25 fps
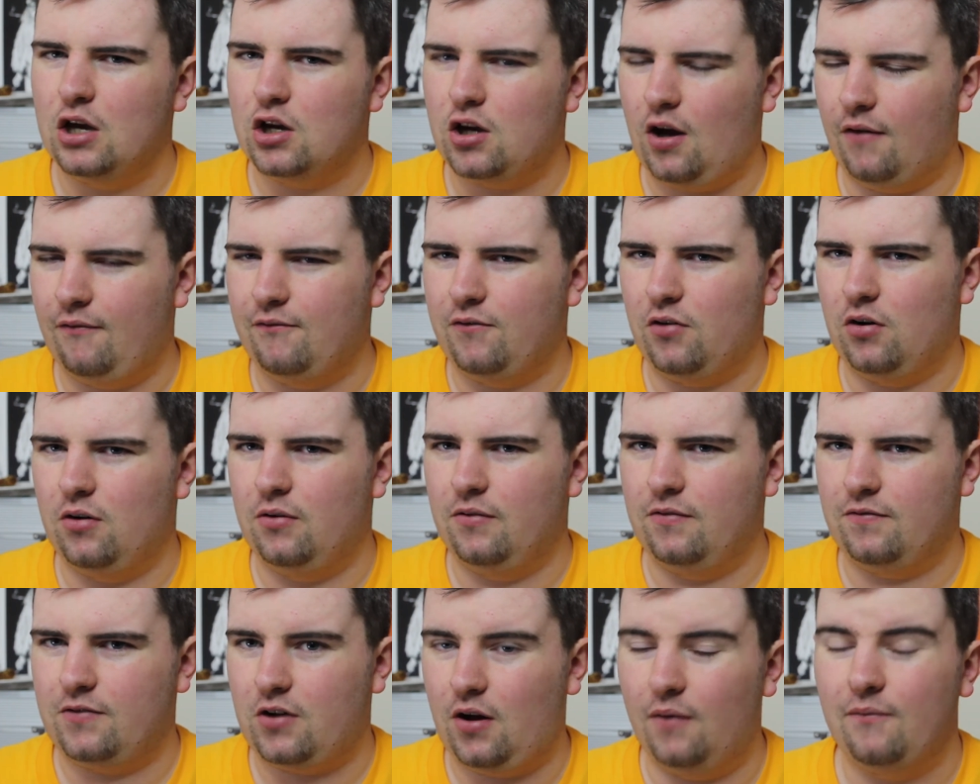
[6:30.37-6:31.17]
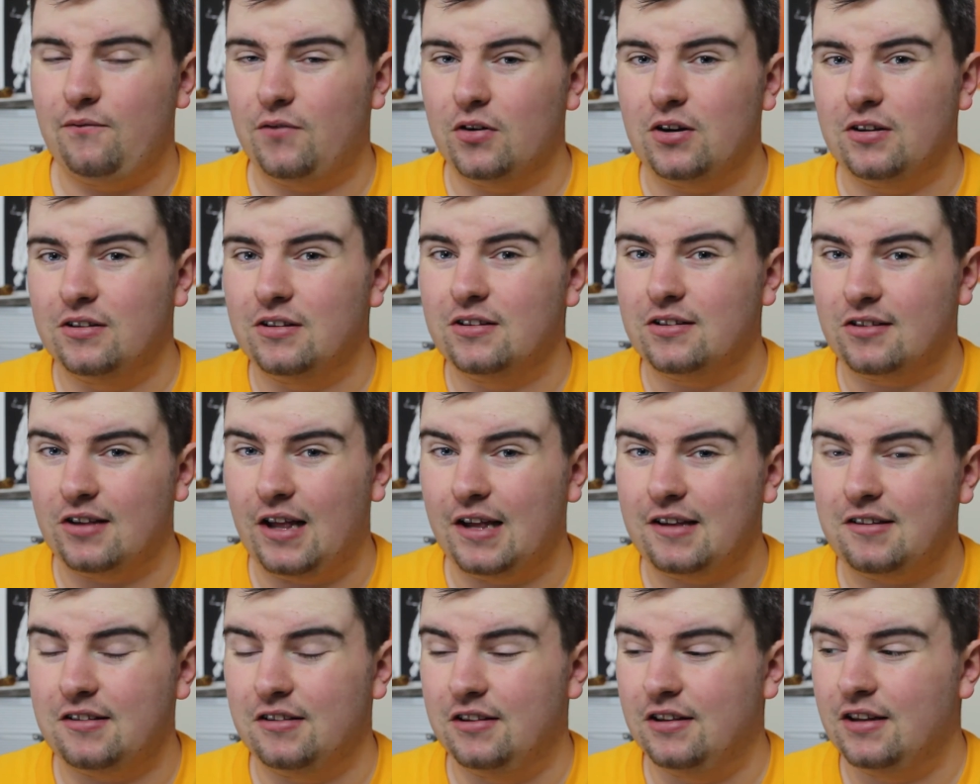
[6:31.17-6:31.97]
comforting
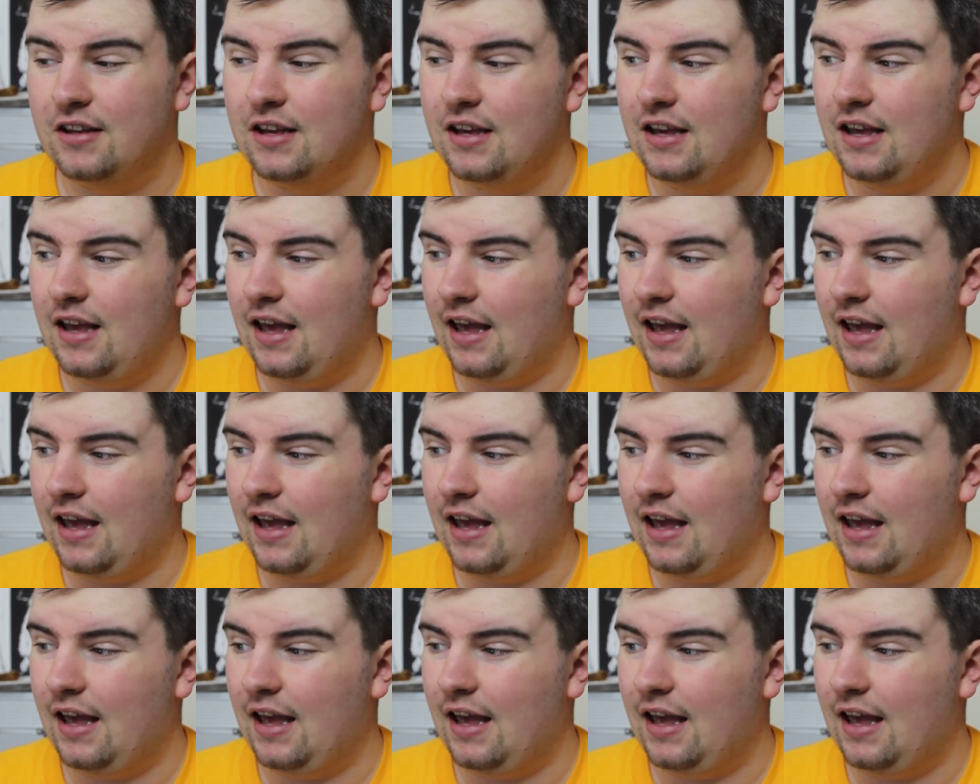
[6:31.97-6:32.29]
listen.